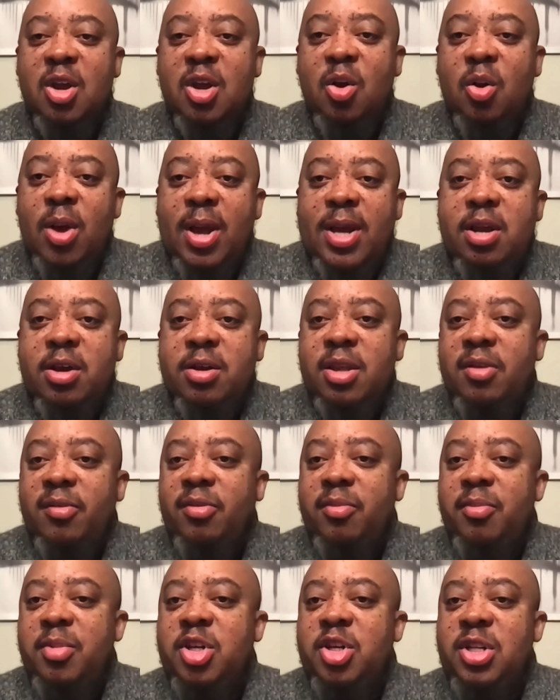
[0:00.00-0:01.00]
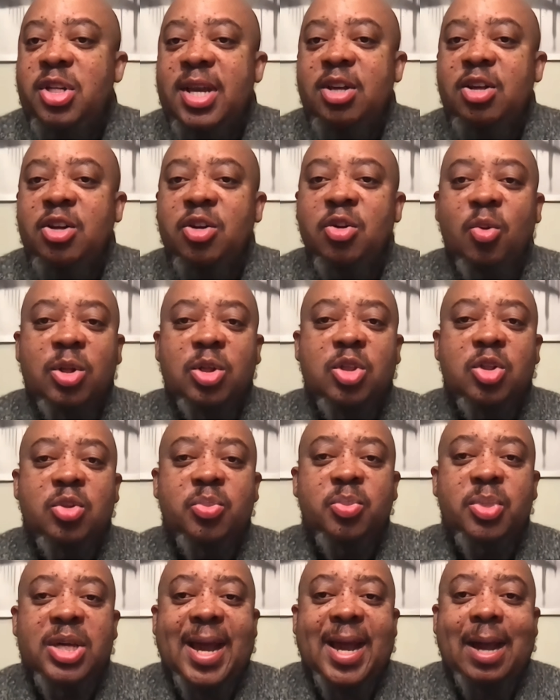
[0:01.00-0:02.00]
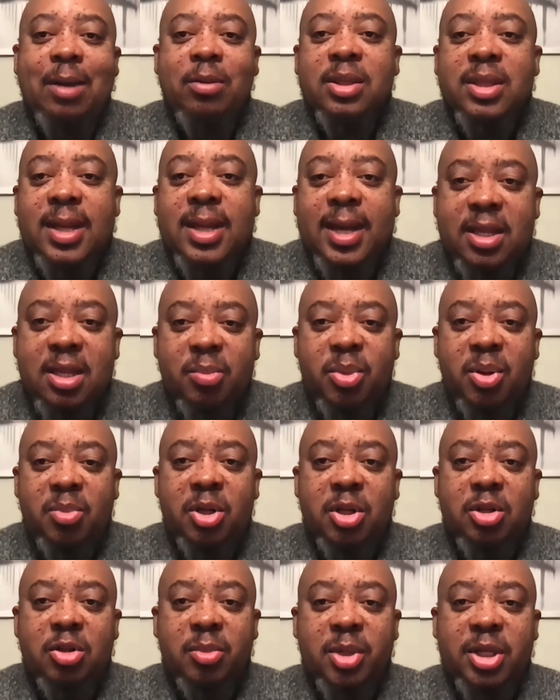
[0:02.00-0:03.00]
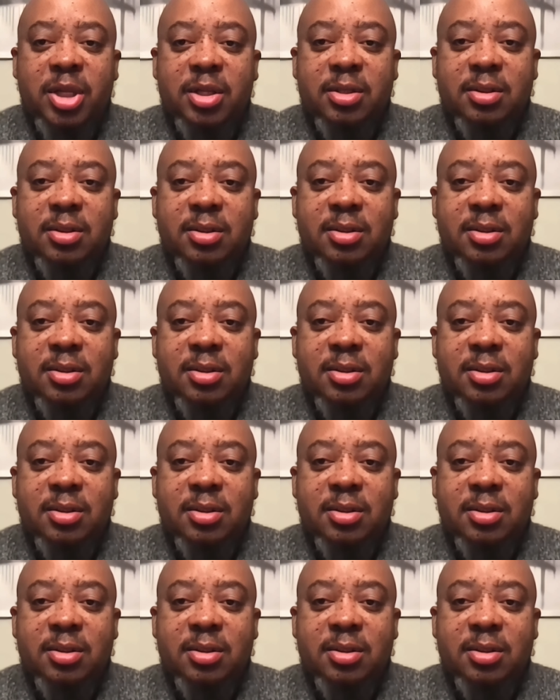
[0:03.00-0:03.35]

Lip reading: or any other information that you don't want to be out there in the public domain.